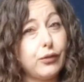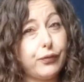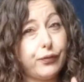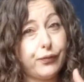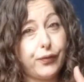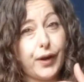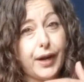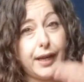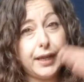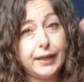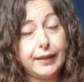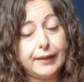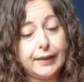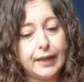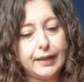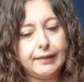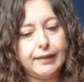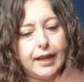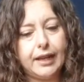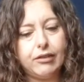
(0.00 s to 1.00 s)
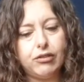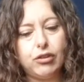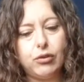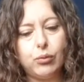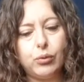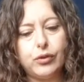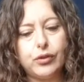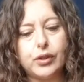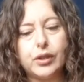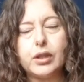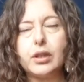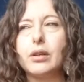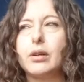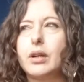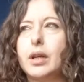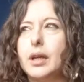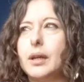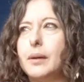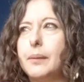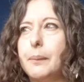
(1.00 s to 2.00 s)
Franny's intention was
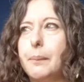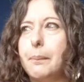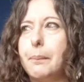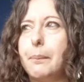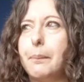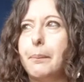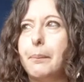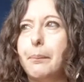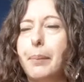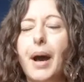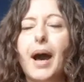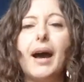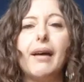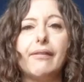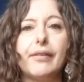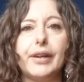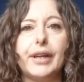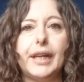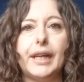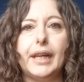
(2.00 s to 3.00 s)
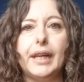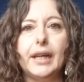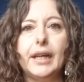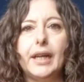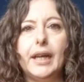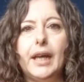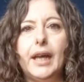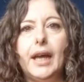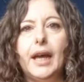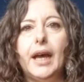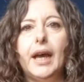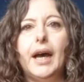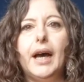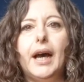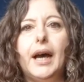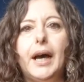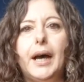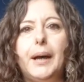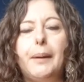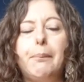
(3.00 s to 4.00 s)
clearing poverty.
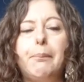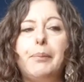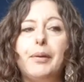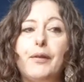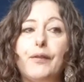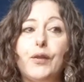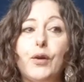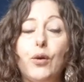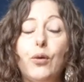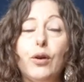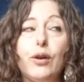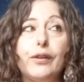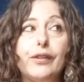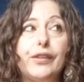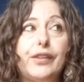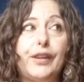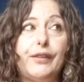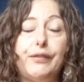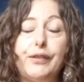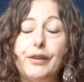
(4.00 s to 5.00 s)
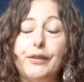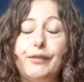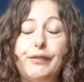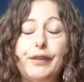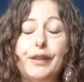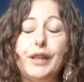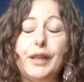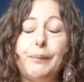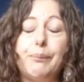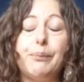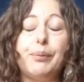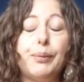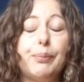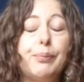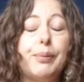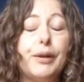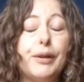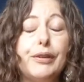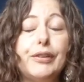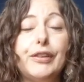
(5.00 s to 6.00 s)
But of course, if you're feeling
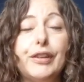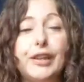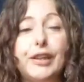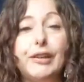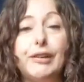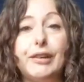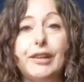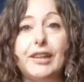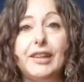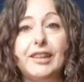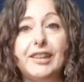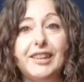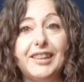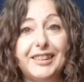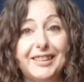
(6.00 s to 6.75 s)
persecuted,